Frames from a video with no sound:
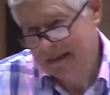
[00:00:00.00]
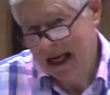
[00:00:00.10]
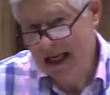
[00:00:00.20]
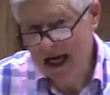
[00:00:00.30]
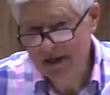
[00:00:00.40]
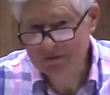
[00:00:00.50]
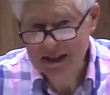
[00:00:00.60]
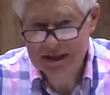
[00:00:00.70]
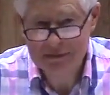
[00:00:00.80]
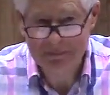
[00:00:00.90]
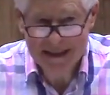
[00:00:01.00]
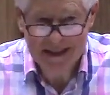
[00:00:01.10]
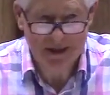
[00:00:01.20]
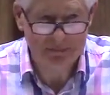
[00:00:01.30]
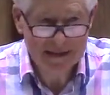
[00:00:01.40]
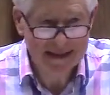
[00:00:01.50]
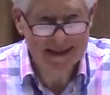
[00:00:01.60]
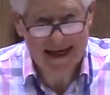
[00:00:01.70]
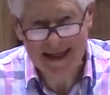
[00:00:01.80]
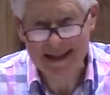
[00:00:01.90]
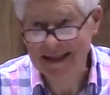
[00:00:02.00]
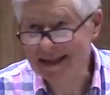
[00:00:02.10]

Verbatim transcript: Life is bleak, B L